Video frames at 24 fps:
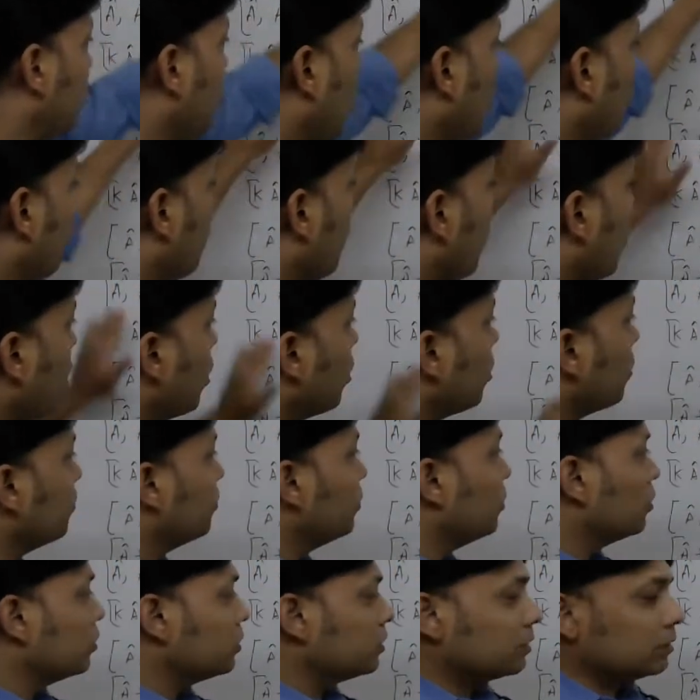of one of
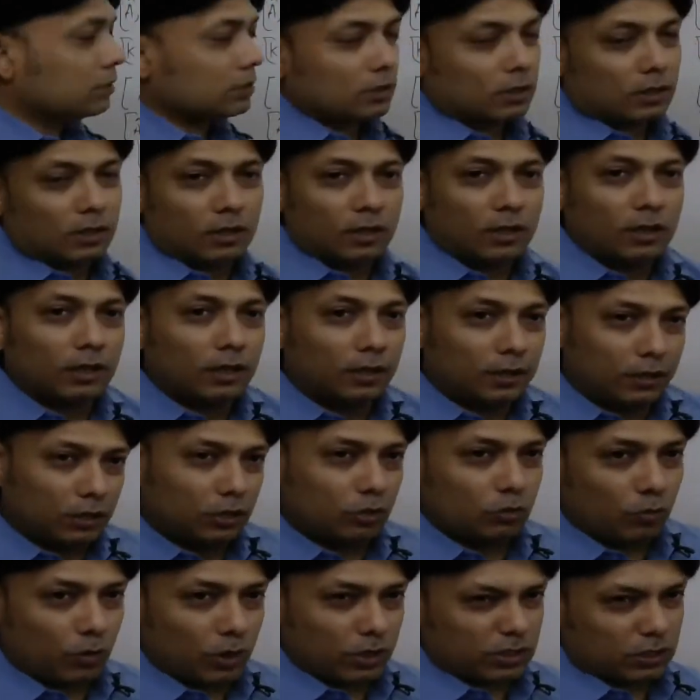those
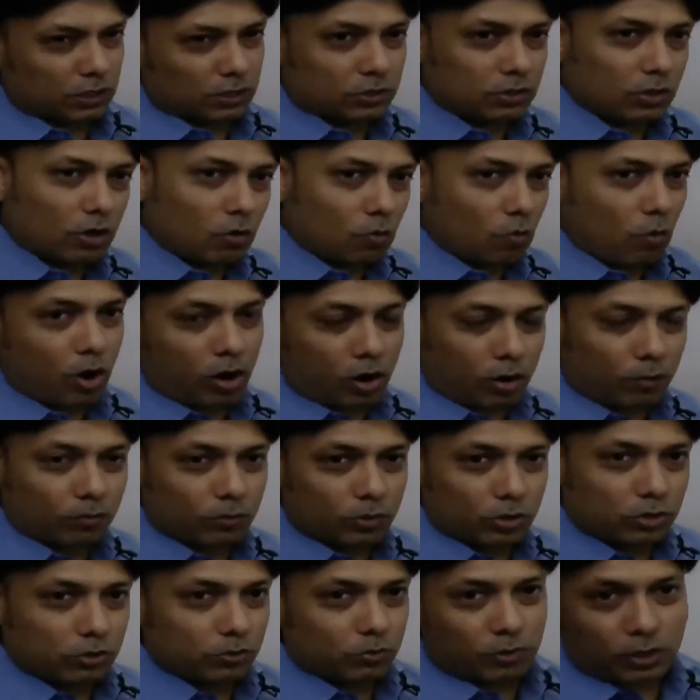equations or one of
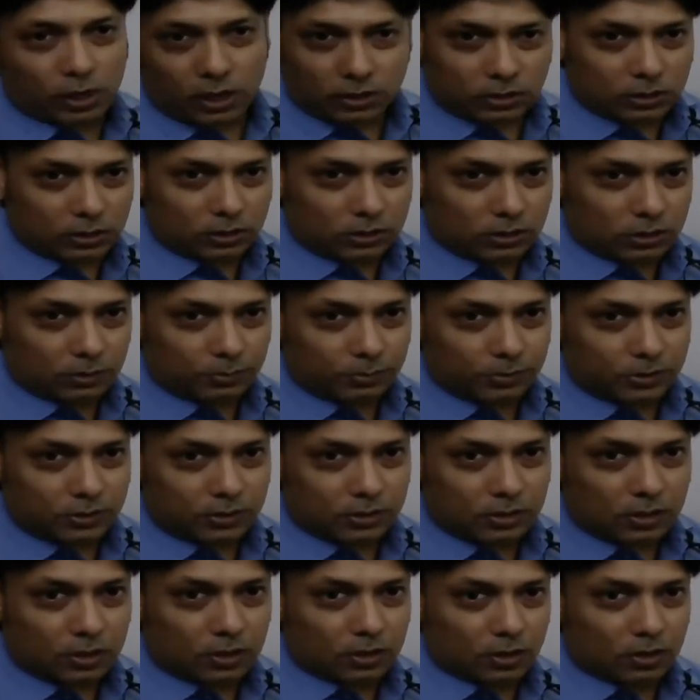those
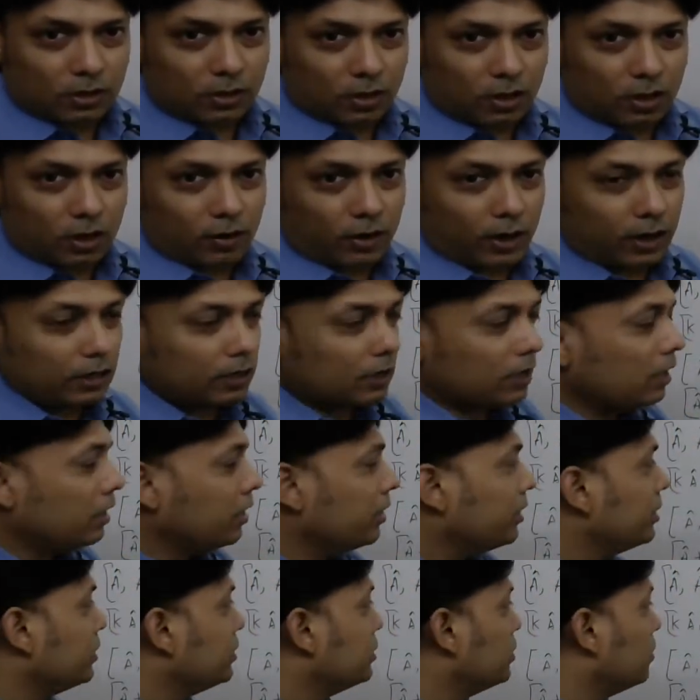relationships. All right,
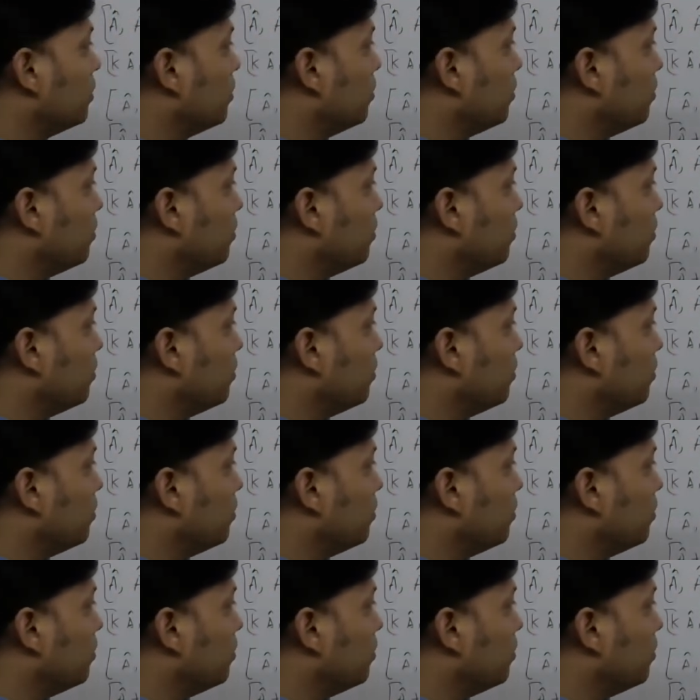so